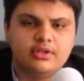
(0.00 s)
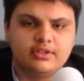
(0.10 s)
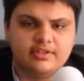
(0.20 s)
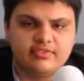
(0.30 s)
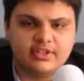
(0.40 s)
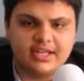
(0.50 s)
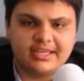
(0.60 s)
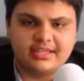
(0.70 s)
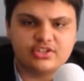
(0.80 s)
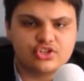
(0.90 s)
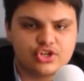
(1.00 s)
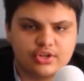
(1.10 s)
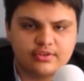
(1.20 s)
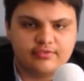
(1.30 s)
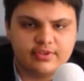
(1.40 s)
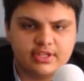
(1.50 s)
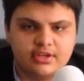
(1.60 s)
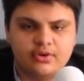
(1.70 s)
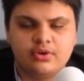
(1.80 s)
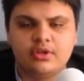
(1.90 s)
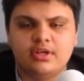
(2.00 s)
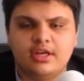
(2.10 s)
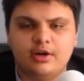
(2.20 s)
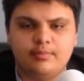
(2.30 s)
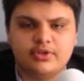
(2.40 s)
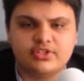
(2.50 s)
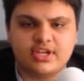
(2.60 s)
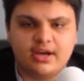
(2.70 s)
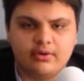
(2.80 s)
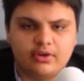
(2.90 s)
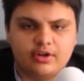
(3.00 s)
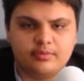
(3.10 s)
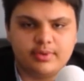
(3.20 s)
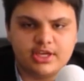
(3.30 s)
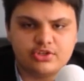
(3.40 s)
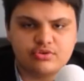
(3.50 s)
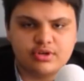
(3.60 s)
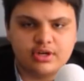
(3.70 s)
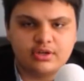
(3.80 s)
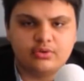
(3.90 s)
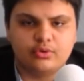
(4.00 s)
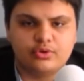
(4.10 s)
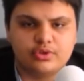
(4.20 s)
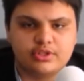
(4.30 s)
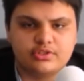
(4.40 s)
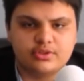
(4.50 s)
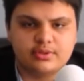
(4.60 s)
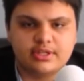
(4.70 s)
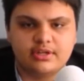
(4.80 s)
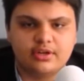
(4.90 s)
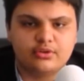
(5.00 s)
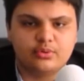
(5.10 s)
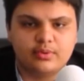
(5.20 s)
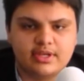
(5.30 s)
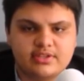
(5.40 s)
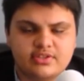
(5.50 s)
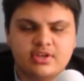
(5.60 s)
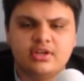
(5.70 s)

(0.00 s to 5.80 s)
Leave a like and share the video. Help us out on Patreon, or you can donate in other ways.